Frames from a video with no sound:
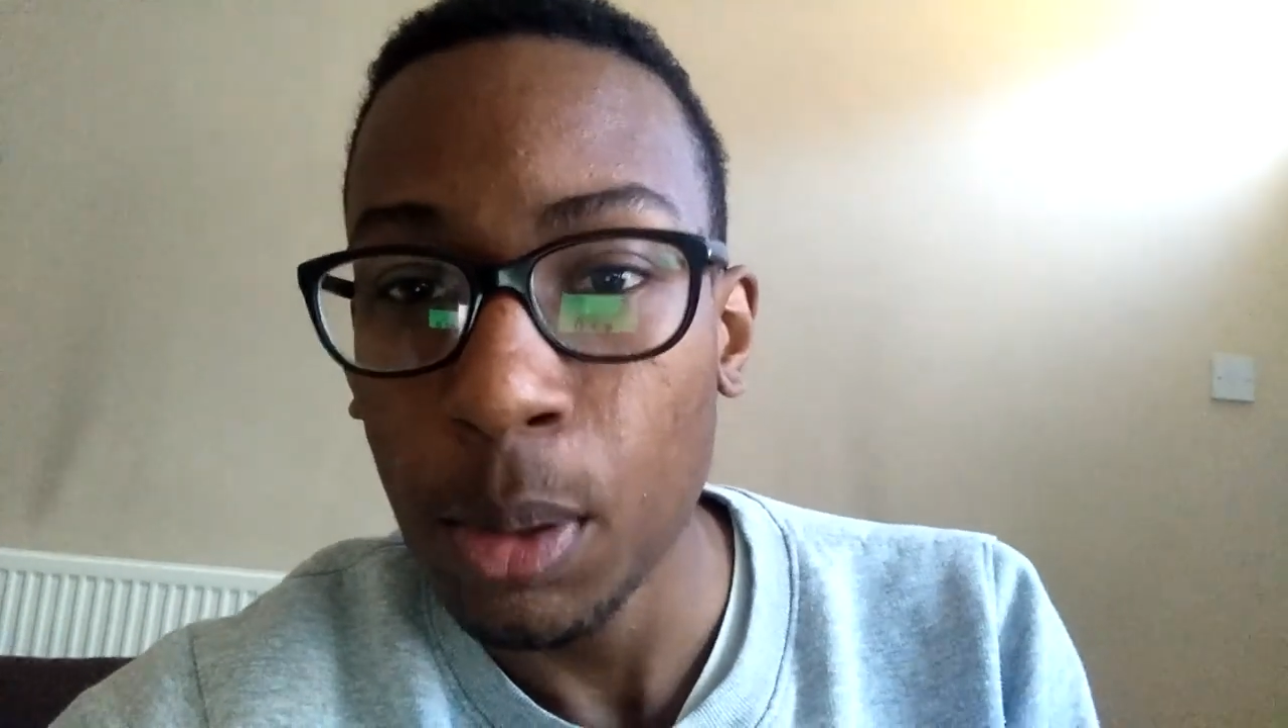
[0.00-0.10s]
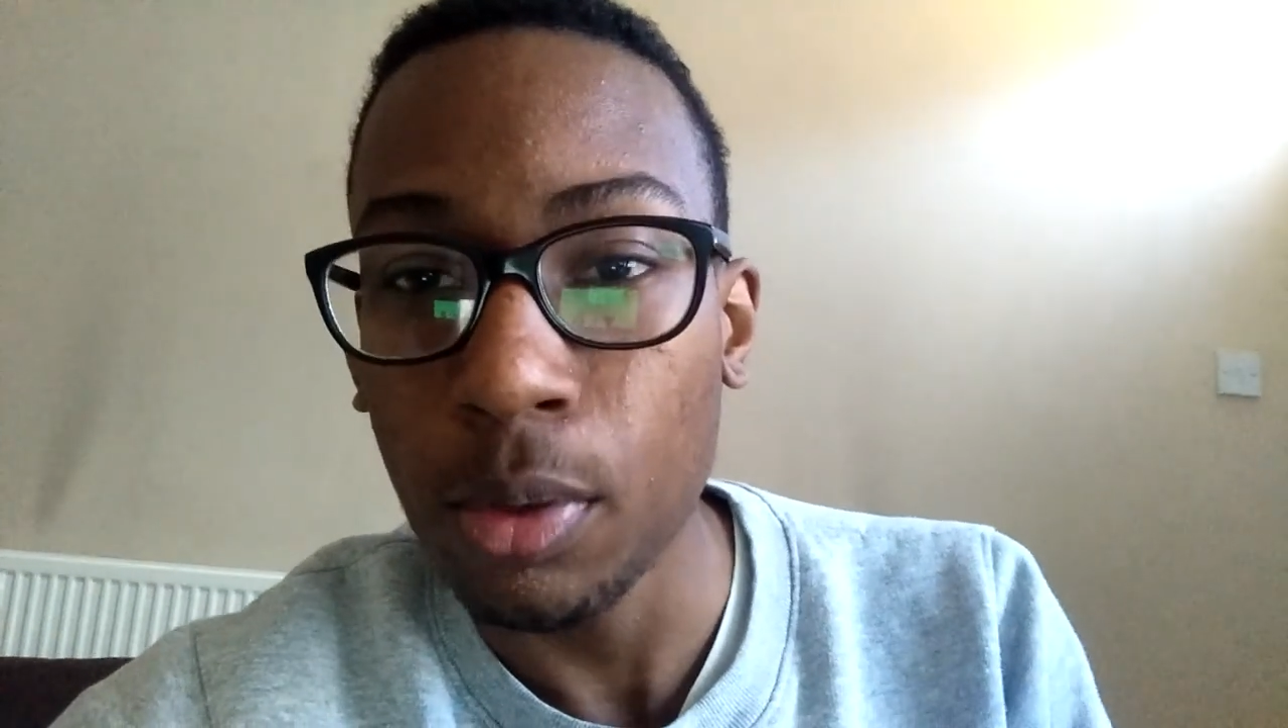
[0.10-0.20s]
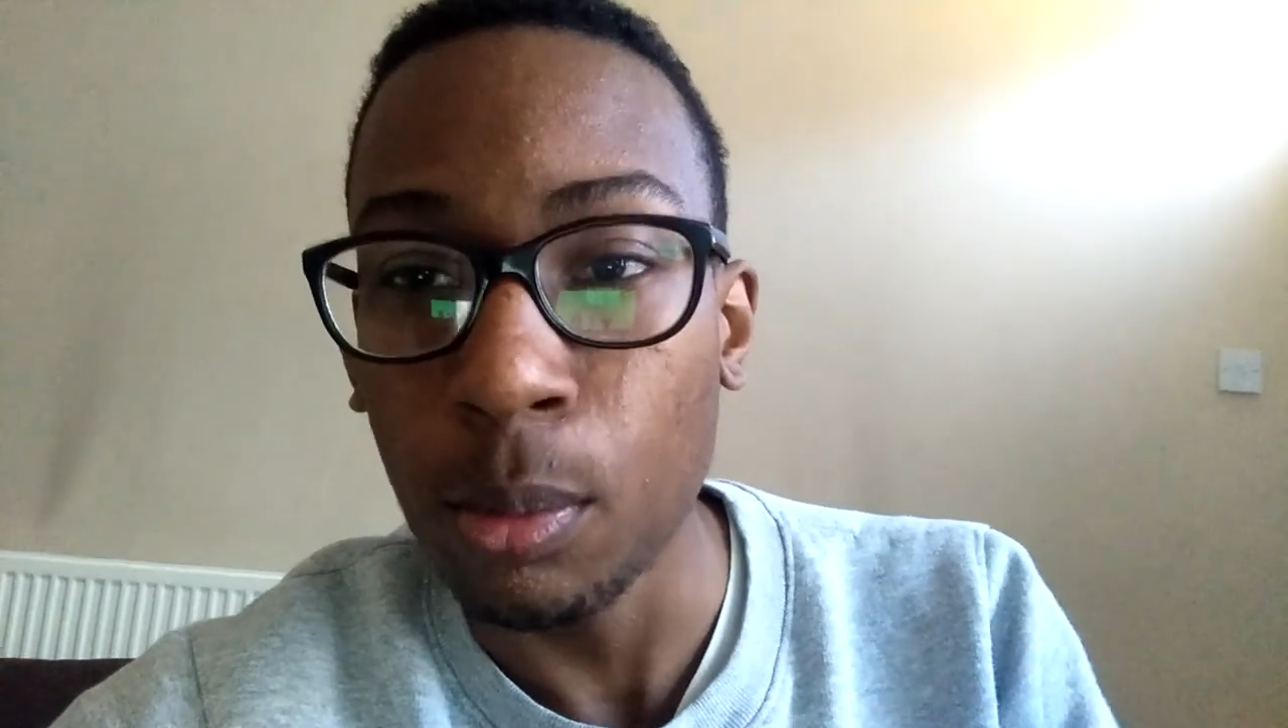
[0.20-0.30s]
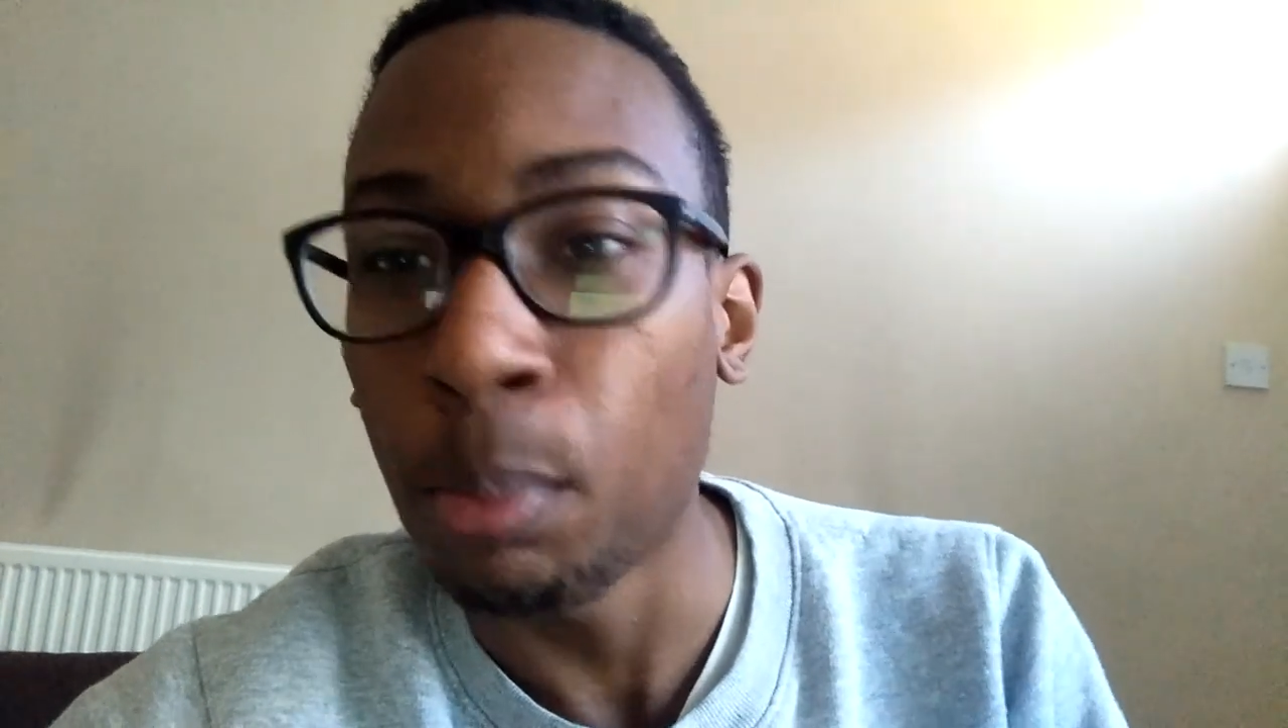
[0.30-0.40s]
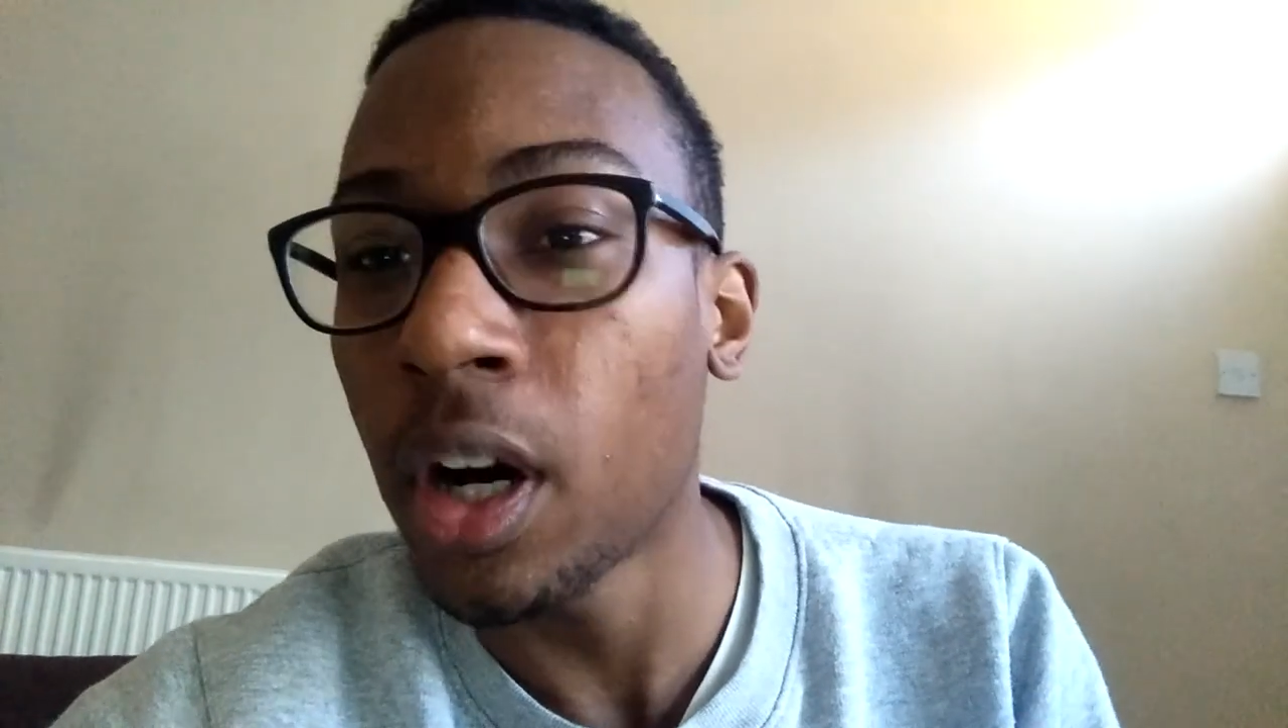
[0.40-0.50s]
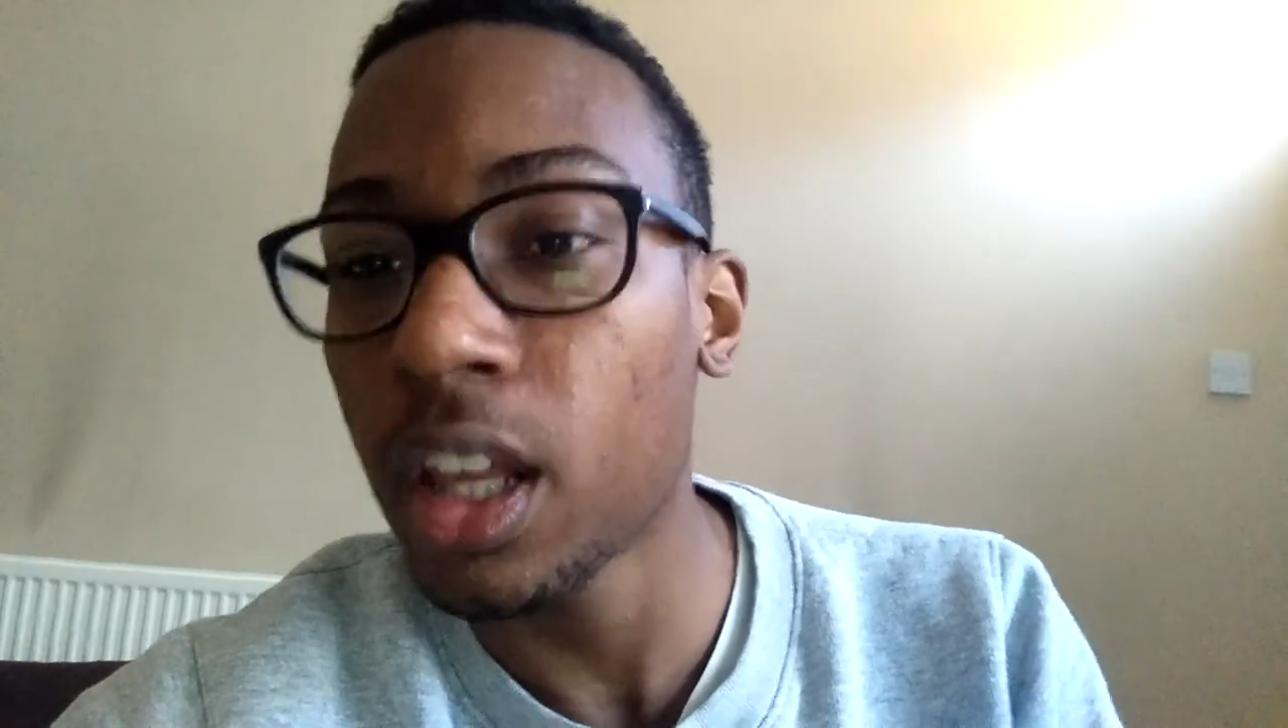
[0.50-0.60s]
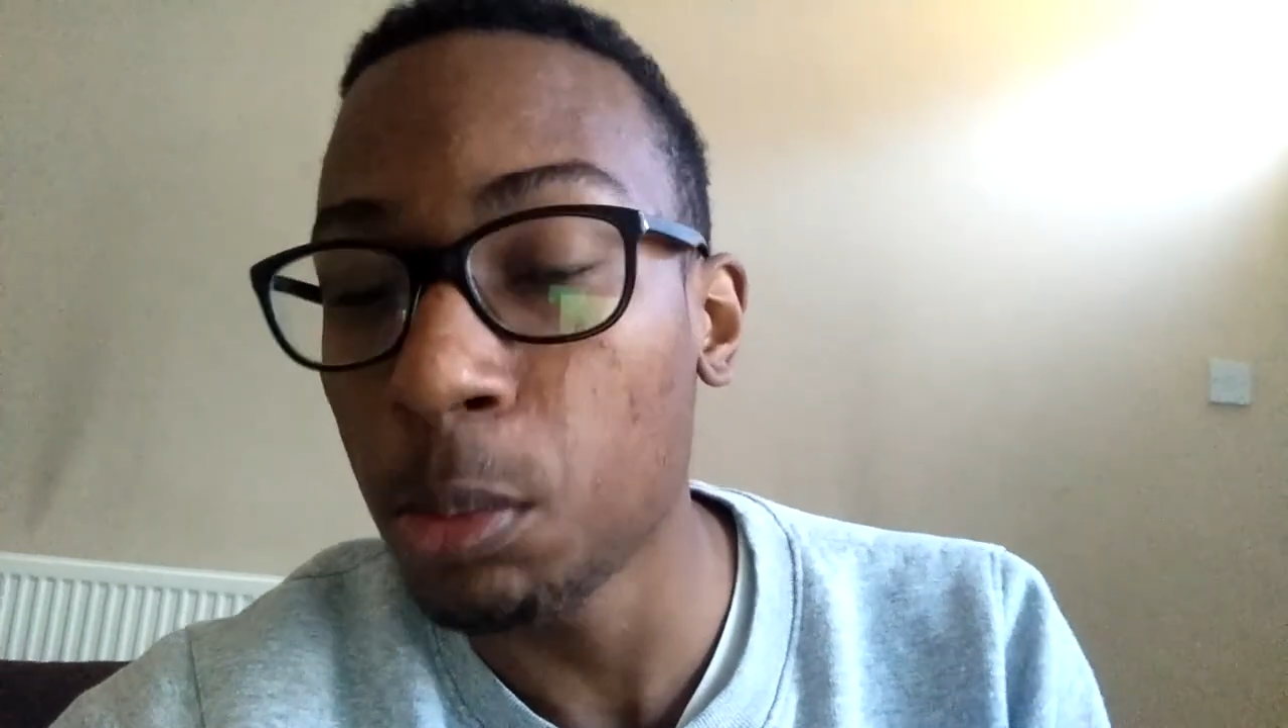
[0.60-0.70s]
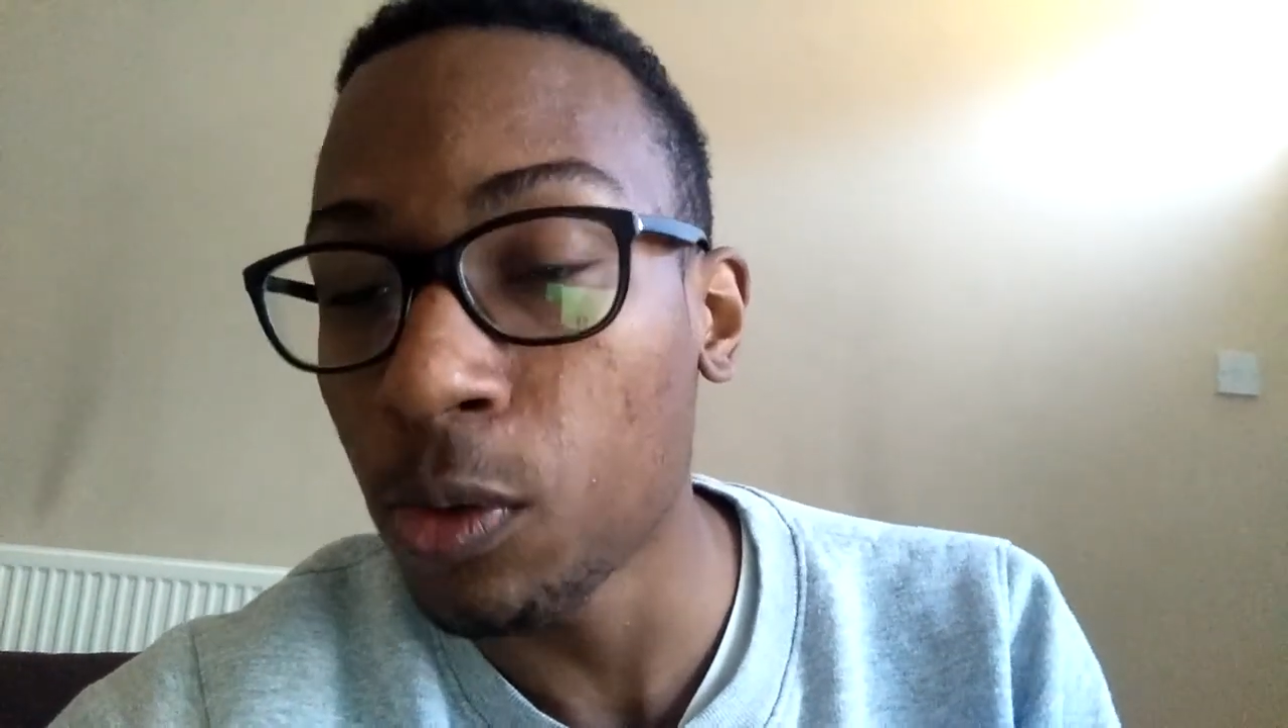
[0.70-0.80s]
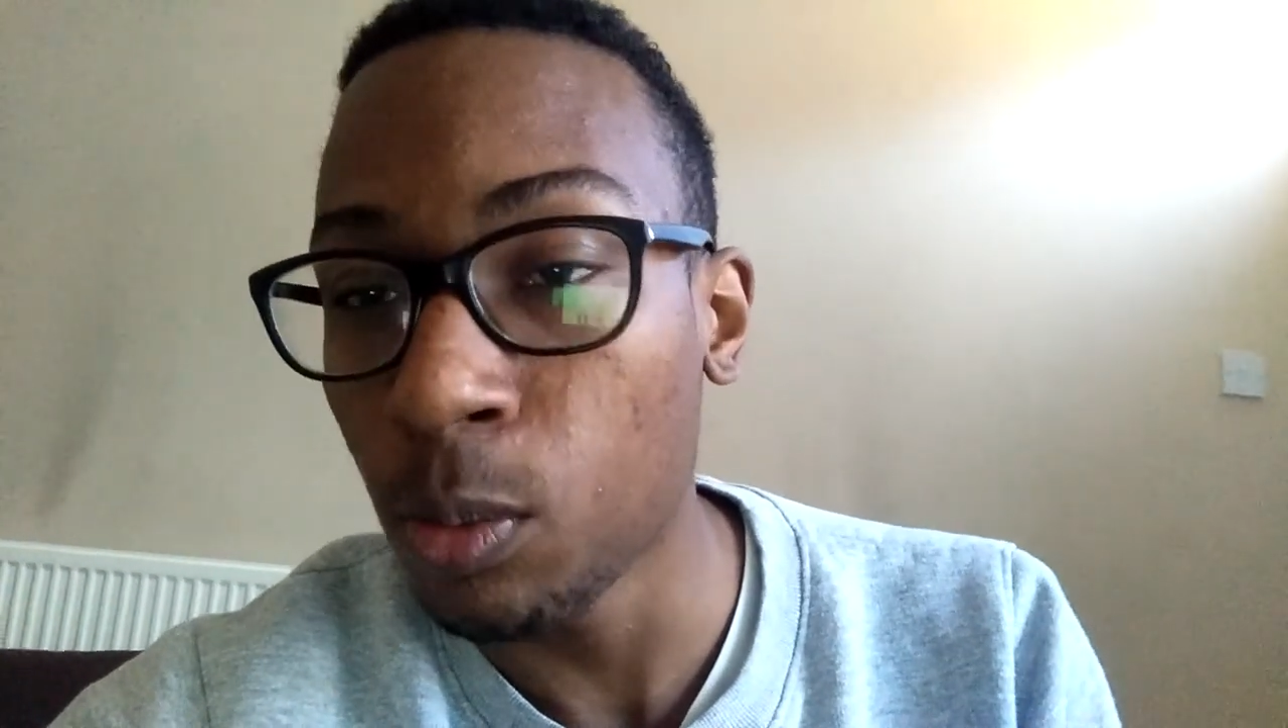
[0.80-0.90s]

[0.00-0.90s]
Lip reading: people can buy them all